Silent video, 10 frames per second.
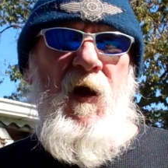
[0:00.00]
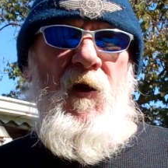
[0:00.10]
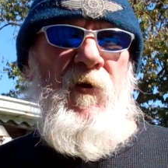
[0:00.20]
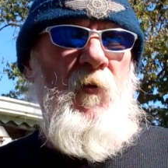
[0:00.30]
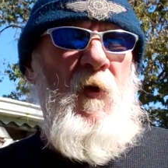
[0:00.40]

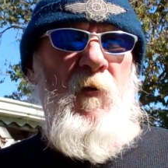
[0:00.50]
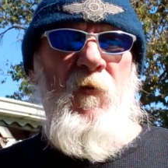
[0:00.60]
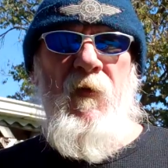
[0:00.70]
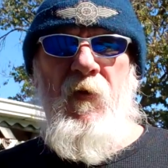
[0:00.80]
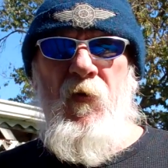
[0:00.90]
Are you right
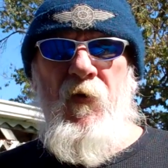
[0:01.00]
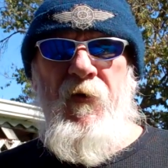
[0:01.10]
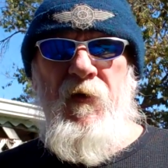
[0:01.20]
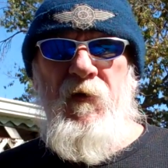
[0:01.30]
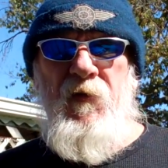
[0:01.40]
with the
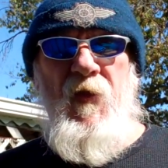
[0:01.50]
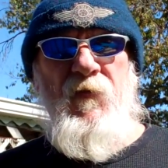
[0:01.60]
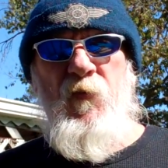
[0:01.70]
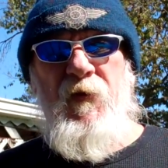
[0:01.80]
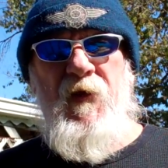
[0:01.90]
Lord?
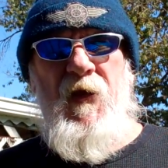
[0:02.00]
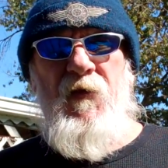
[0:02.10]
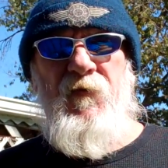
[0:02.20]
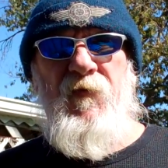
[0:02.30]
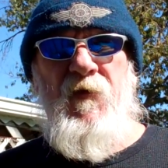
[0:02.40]
That's what
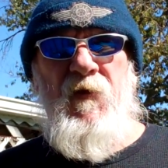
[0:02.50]
counts.